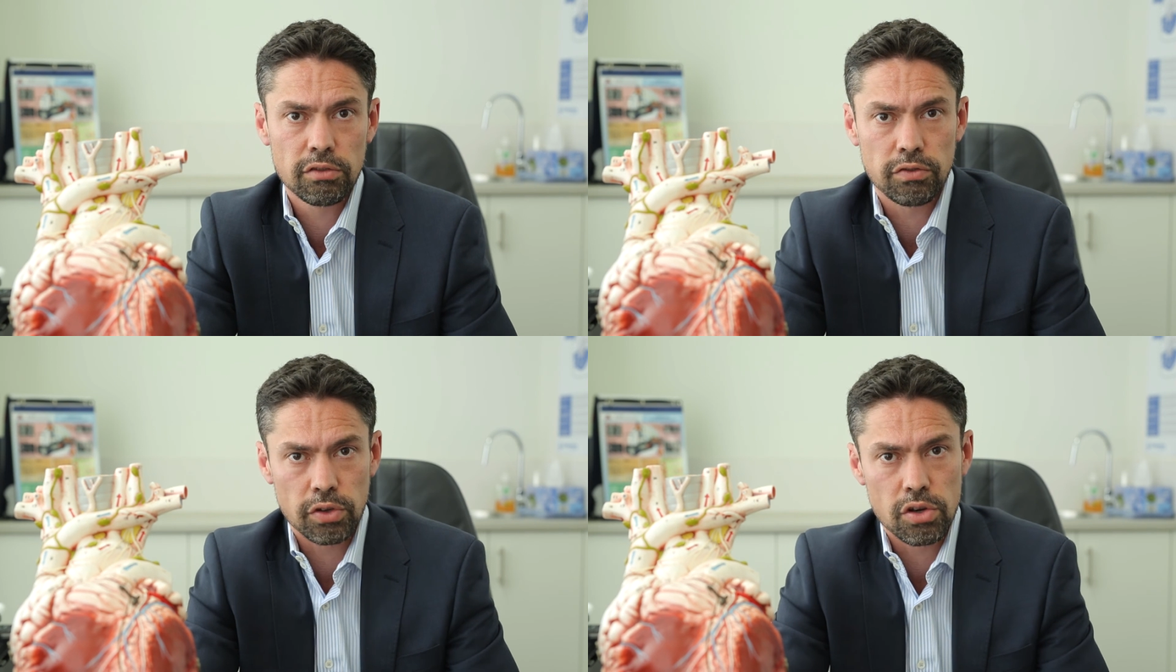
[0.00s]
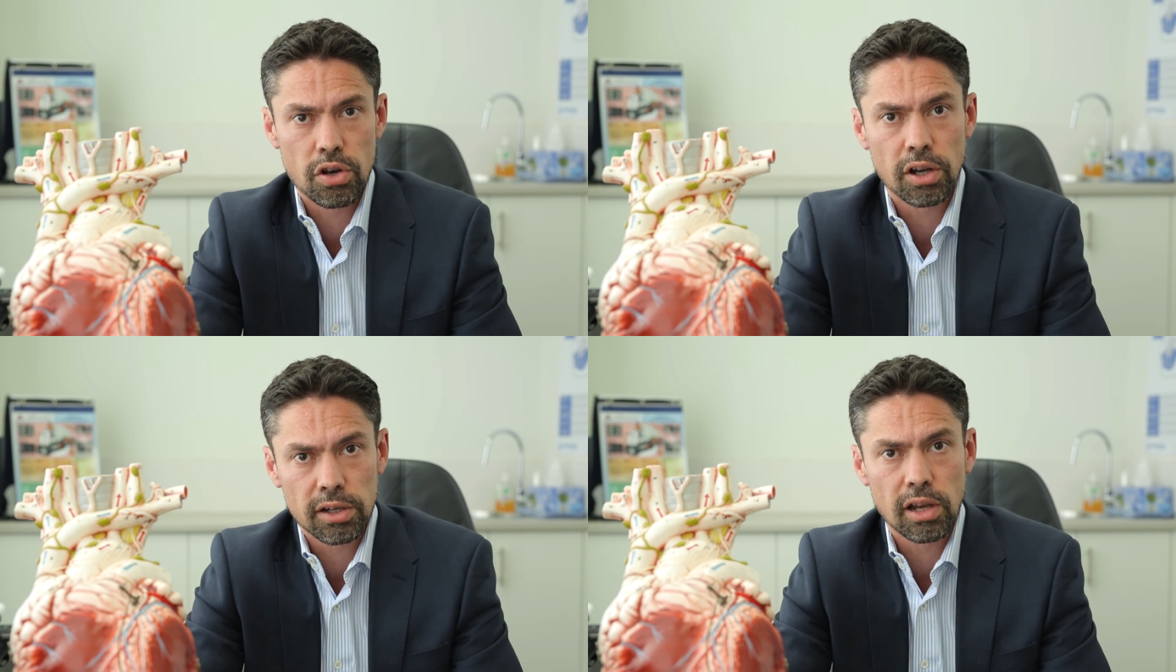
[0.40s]
for
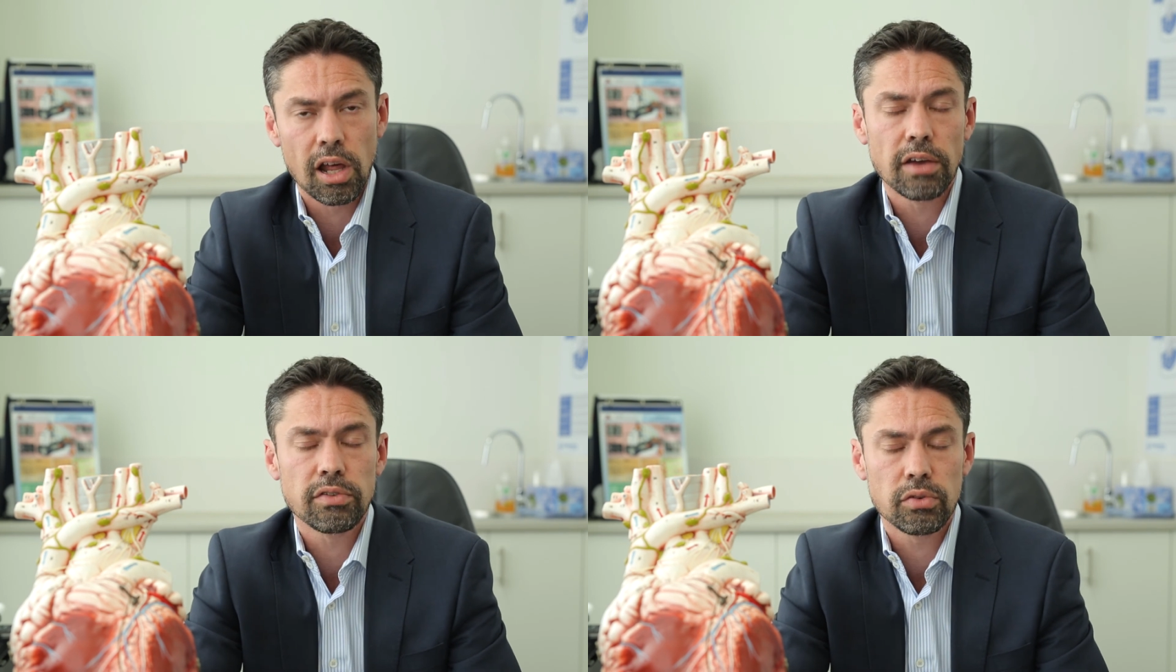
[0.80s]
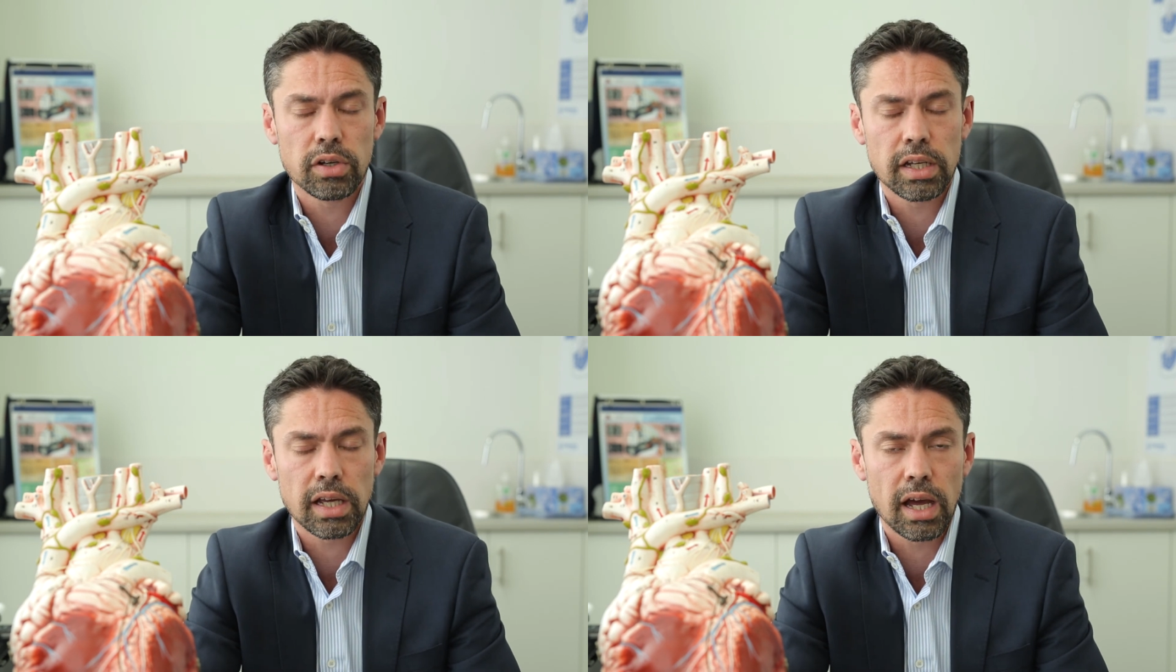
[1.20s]

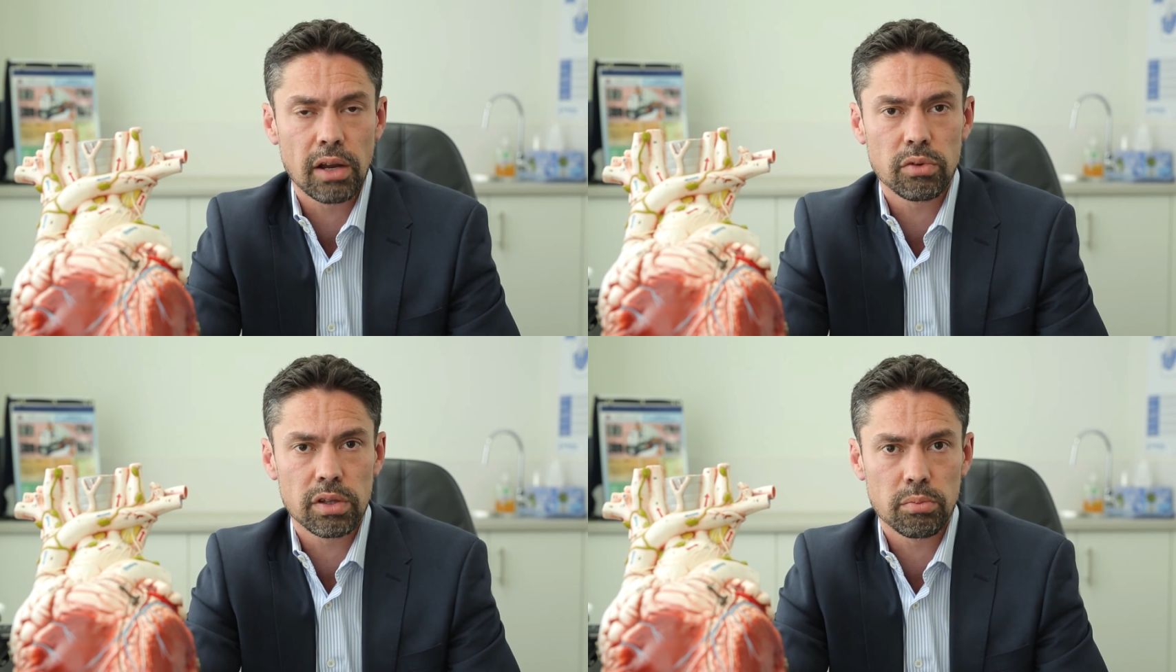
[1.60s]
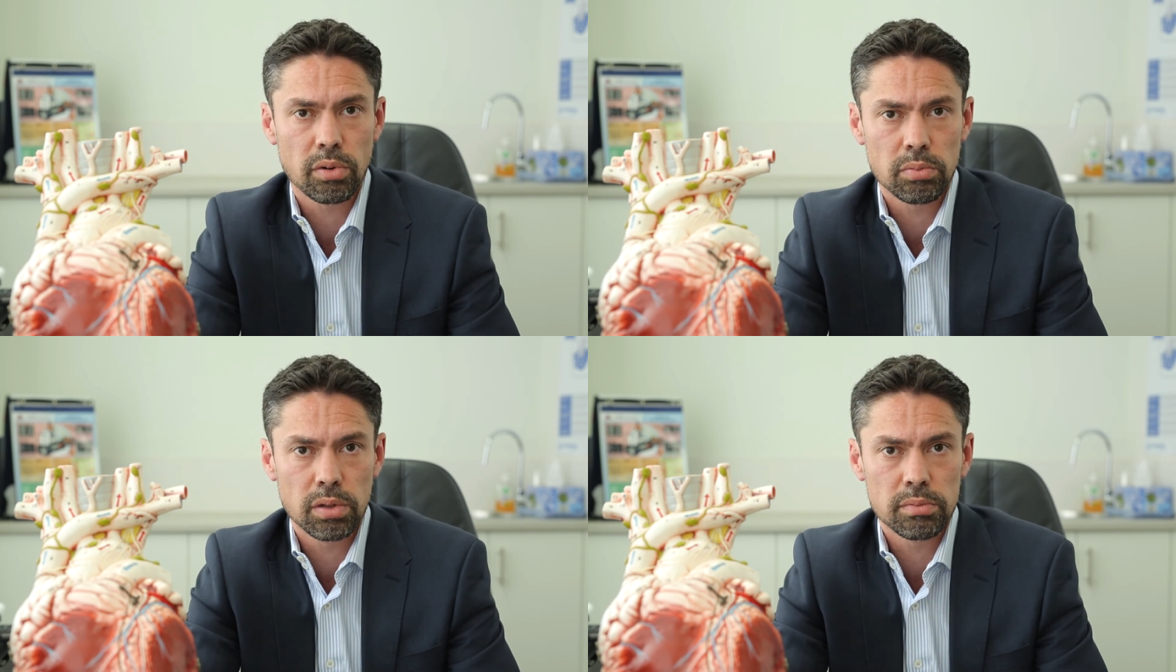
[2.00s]
non-life-threatening heart rhythm
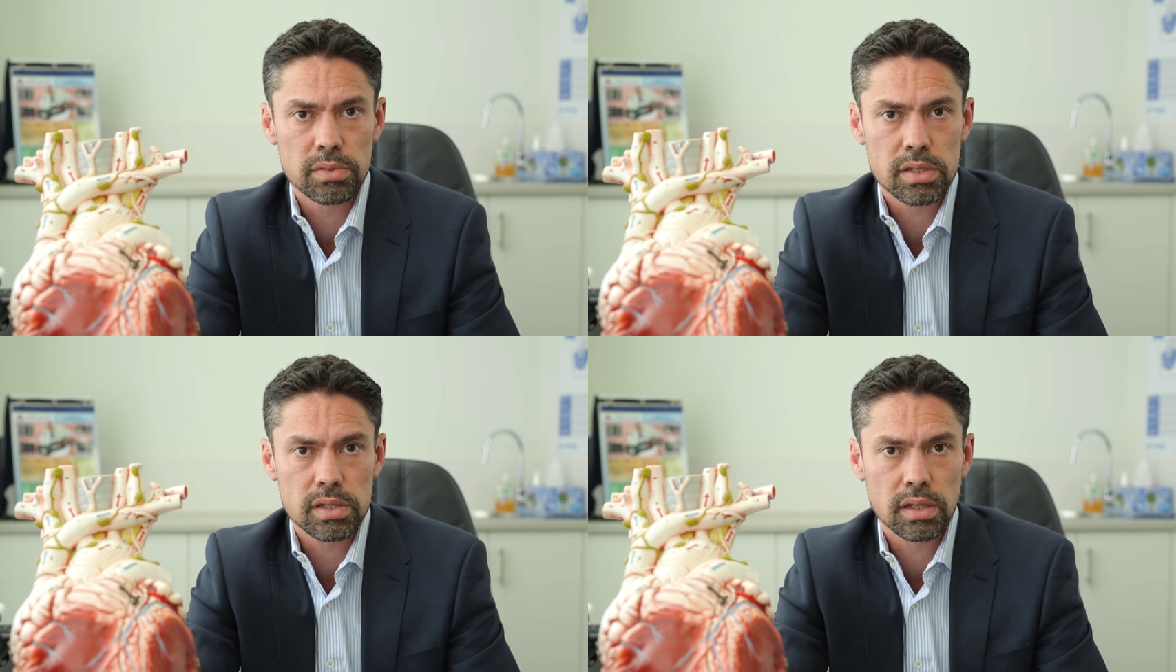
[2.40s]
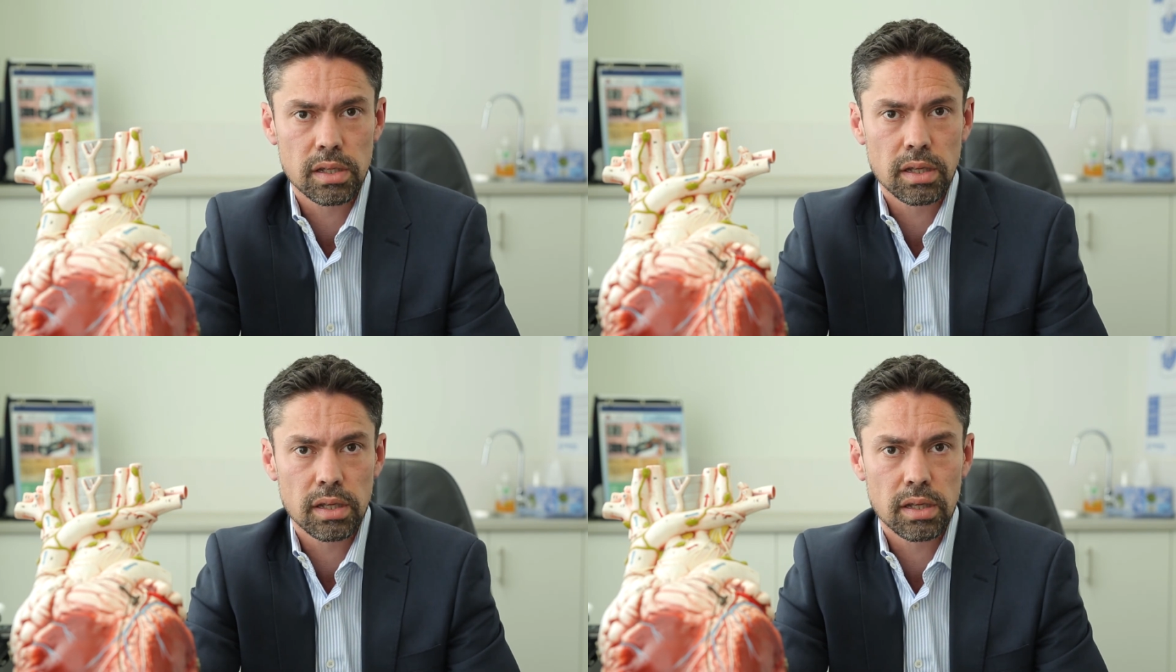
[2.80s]
problems,